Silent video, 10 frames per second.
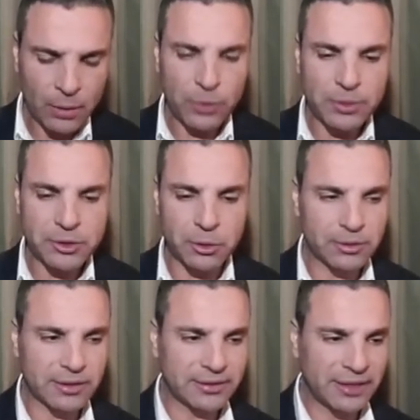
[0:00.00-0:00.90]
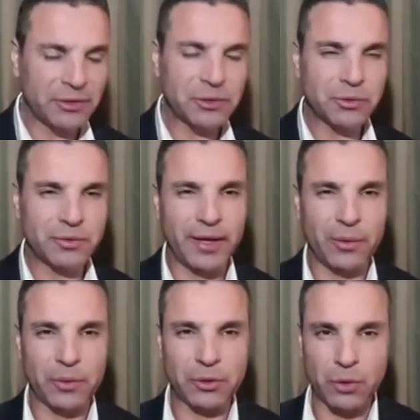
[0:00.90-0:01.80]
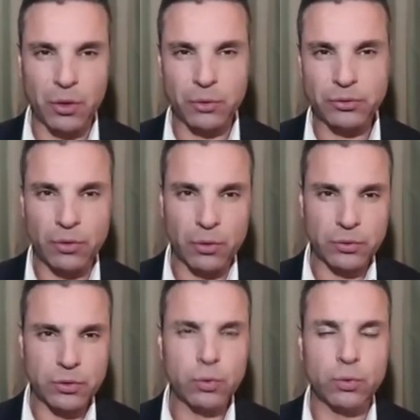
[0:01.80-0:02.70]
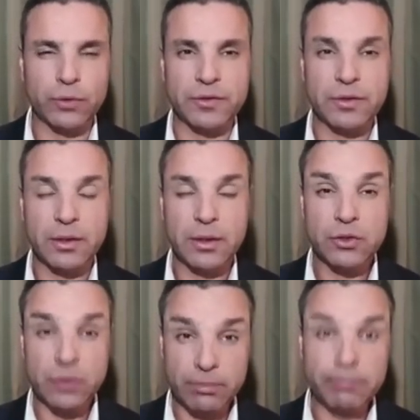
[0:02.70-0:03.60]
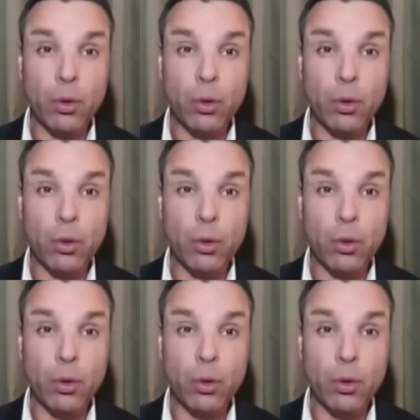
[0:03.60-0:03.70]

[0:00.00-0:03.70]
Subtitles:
we were told that even today, when you go to those tours, some